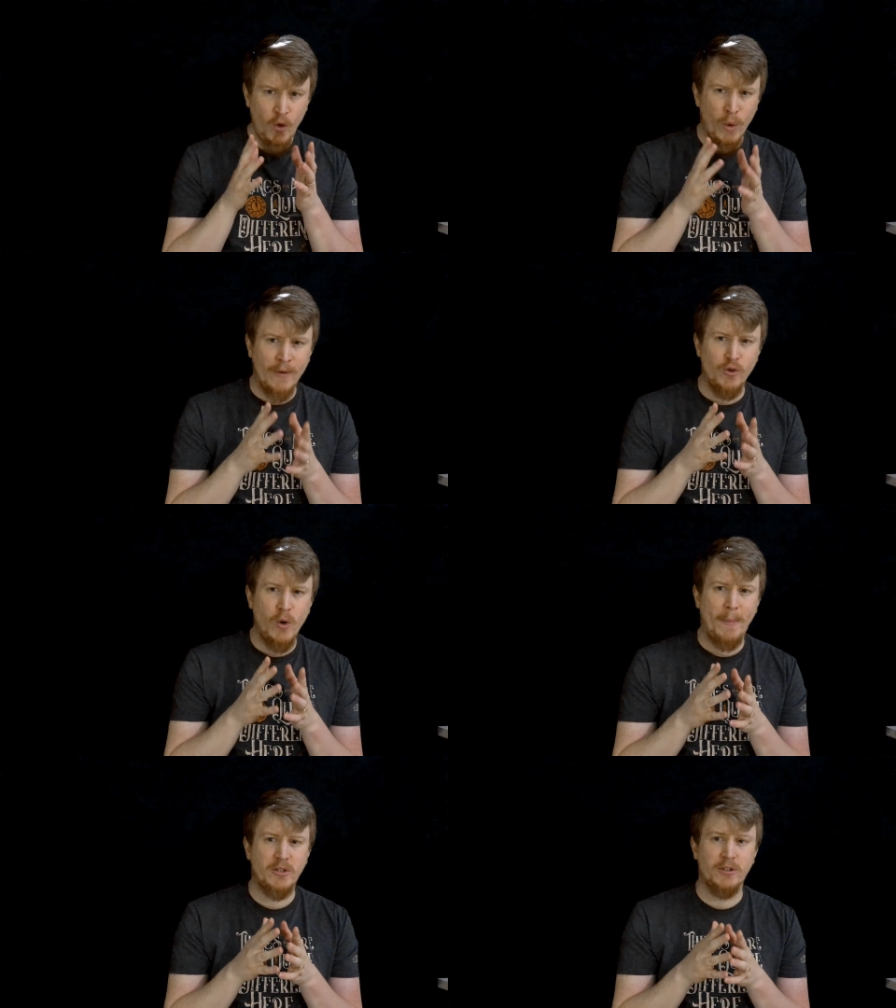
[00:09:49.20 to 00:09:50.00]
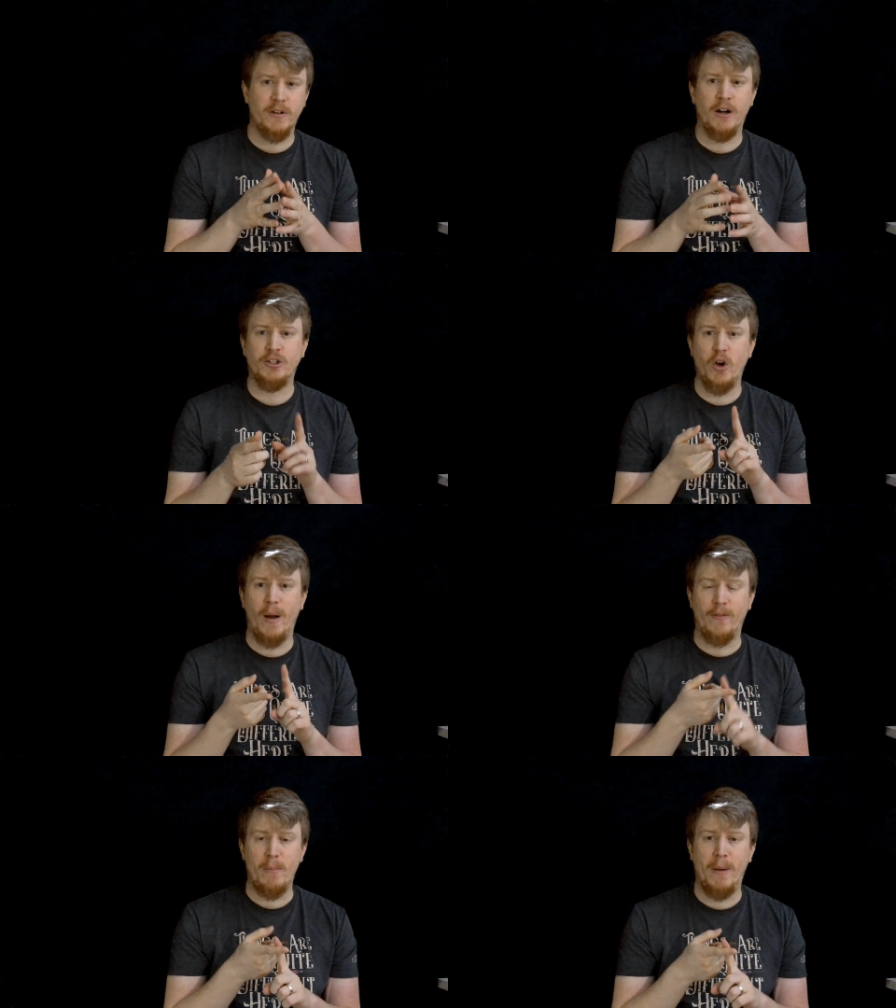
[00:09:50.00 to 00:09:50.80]
We have new episodes of our show
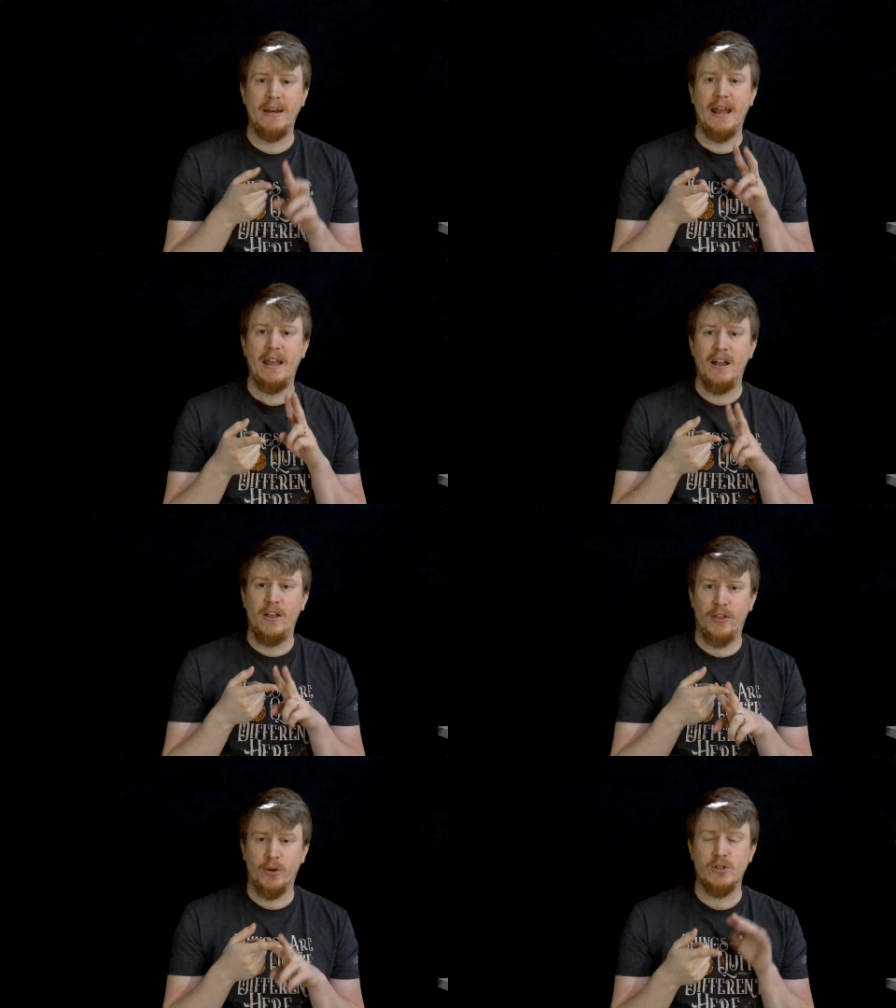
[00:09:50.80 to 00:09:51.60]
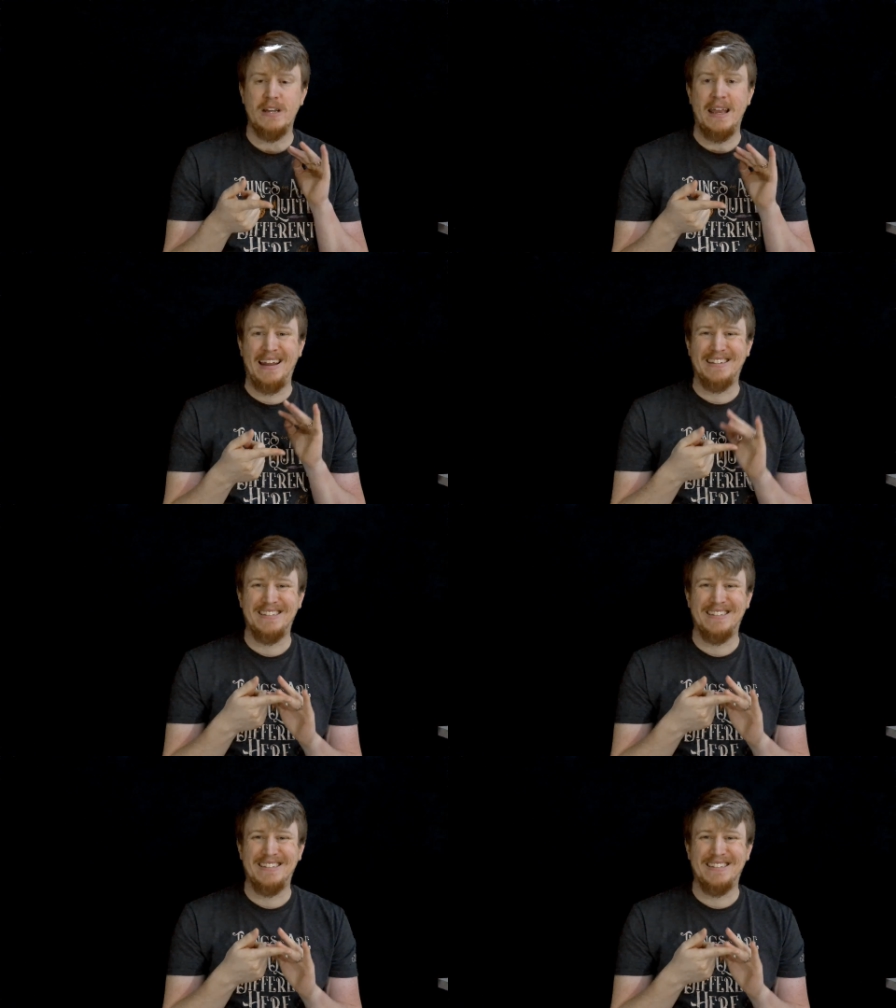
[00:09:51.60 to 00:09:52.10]
every Monday, Thursday, and